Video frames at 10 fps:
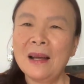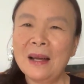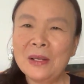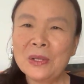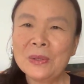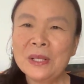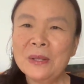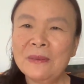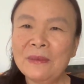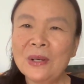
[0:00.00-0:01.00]

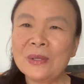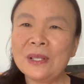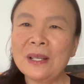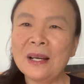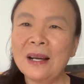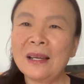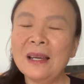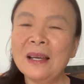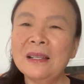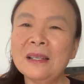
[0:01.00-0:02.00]
Antonio Vivaldi,
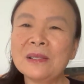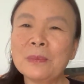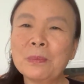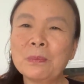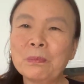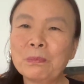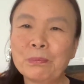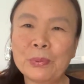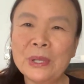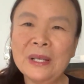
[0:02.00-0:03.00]
again, is a
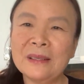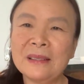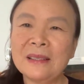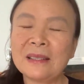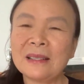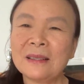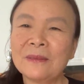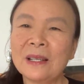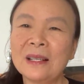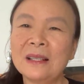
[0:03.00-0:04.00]
brilliant
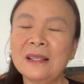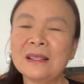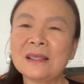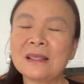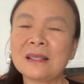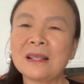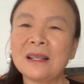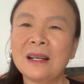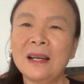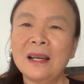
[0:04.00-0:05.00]
violinist.
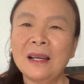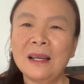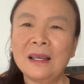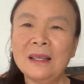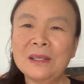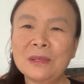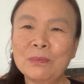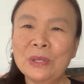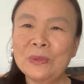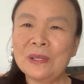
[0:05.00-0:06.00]

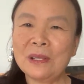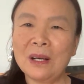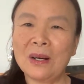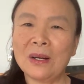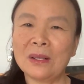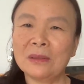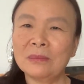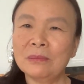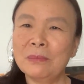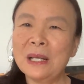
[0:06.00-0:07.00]
His music are
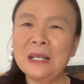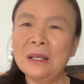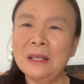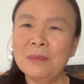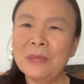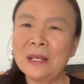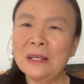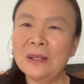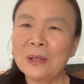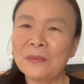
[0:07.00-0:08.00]

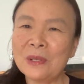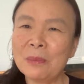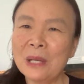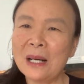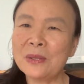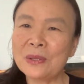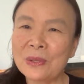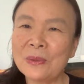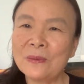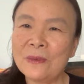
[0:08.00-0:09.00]
many of them are
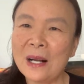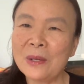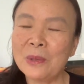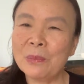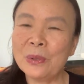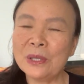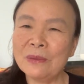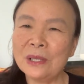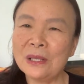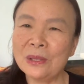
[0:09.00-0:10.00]
so valuable
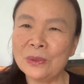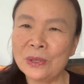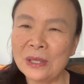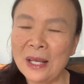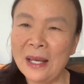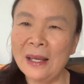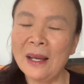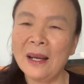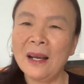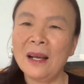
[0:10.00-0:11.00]
even till today.